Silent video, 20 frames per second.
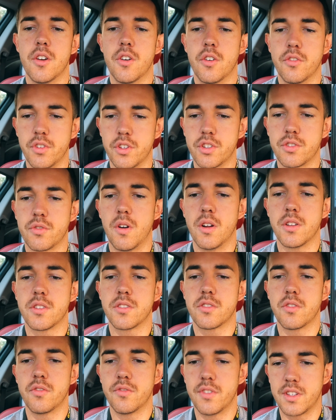100
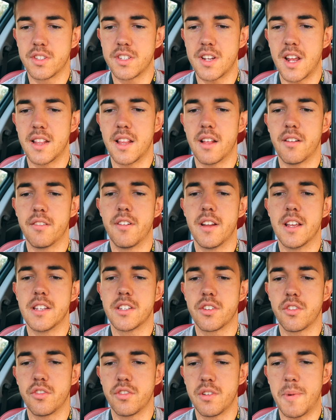squats, 100 side lateral
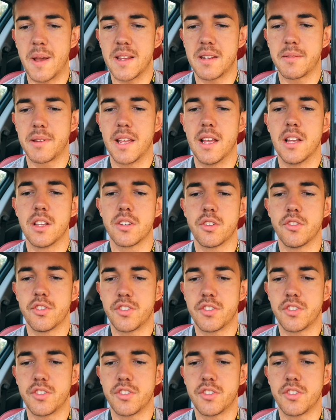raises, 100 bicep curls,